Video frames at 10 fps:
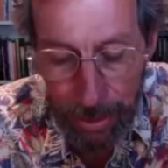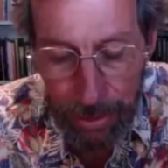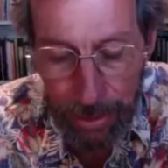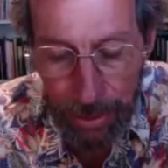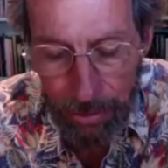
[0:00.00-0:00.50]

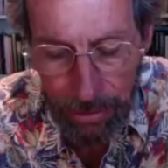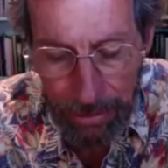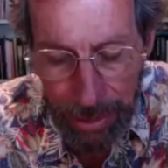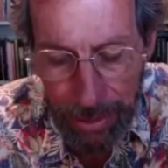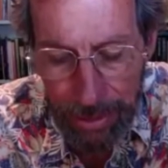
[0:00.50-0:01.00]
little
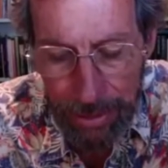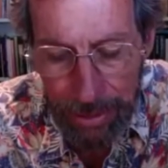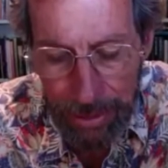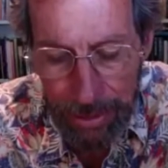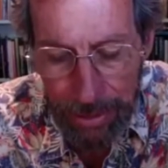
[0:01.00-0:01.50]

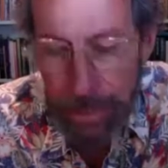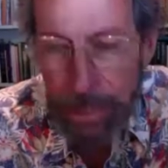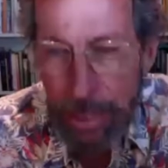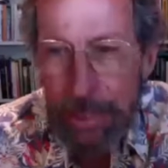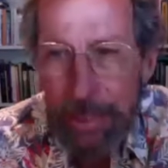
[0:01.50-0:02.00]
remains save the
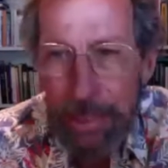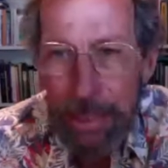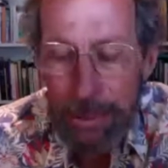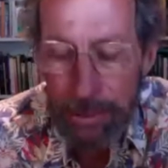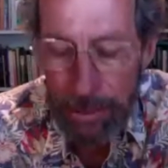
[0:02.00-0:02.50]

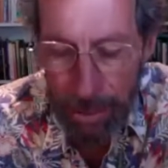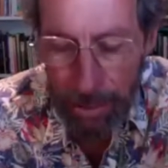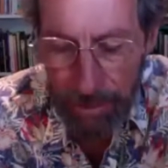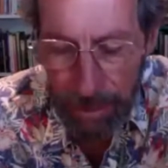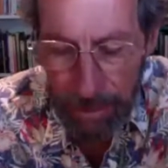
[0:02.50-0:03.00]
ancestors'
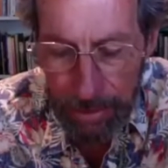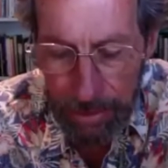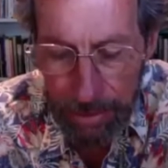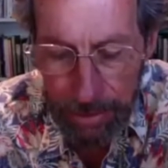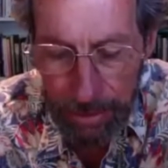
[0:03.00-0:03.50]

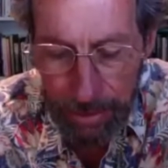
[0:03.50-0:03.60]
artifacts.